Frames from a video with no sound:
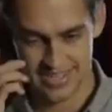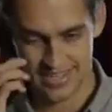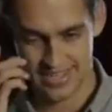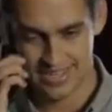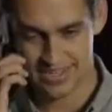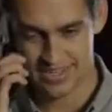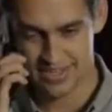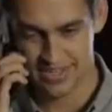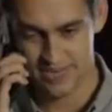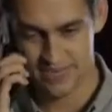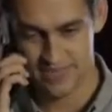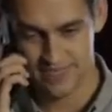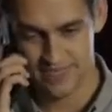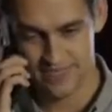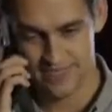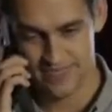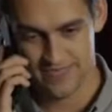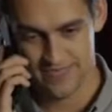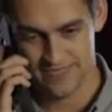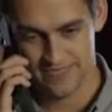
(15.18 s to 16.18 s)
Hello?
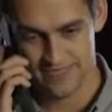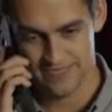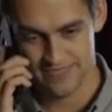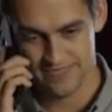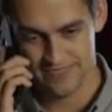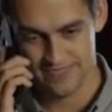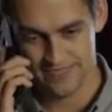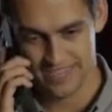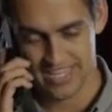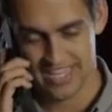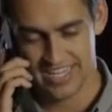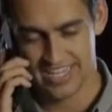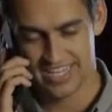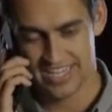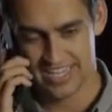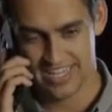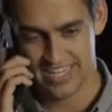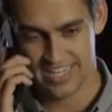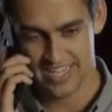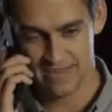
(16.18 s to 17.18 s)

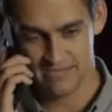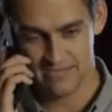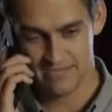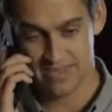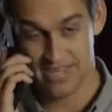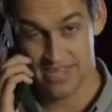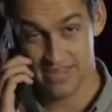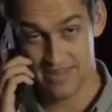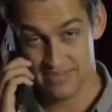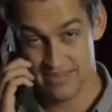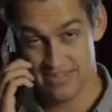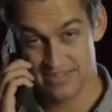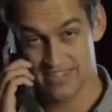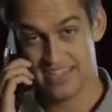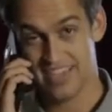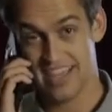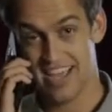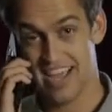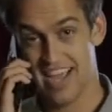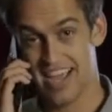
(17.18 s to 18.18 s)
Yep,
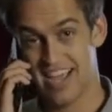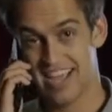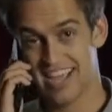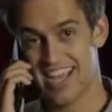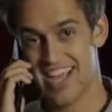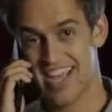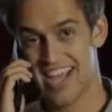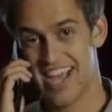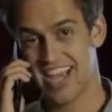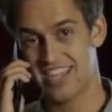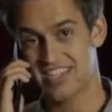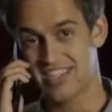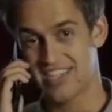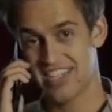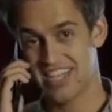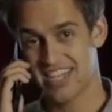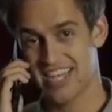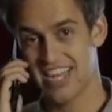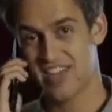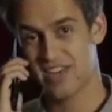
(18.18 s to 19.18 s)
yes?
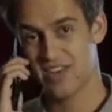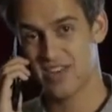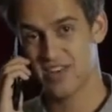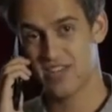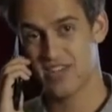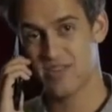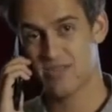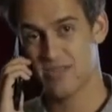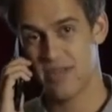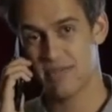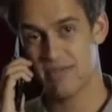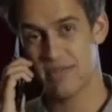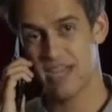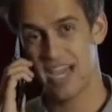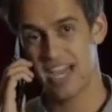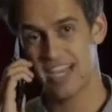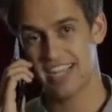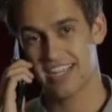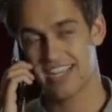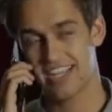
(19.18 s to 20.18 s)
Actually, can I call you right
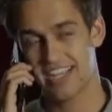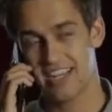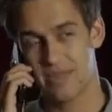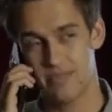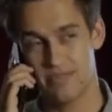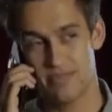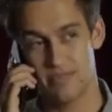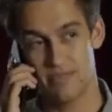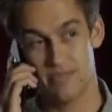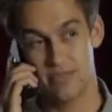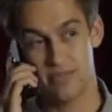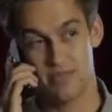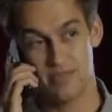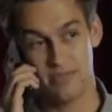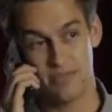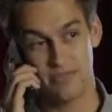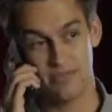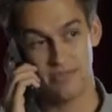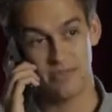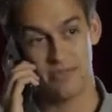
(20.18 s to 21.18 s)
back? I'm in the
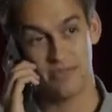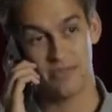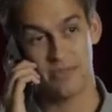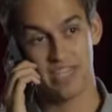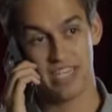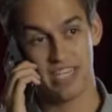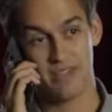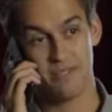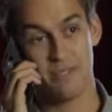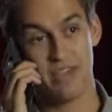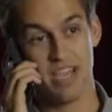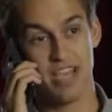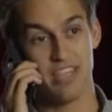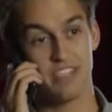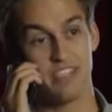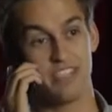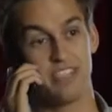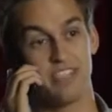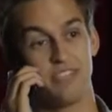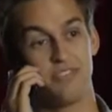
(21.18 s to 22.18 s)
middle of filming a
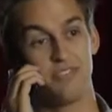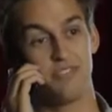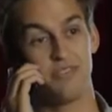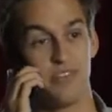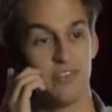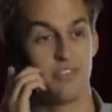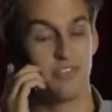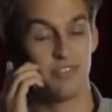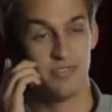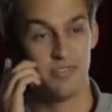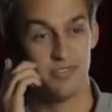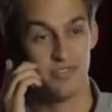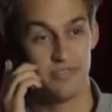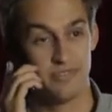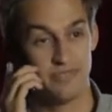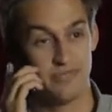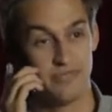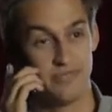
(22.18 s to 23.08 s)
magic instructional.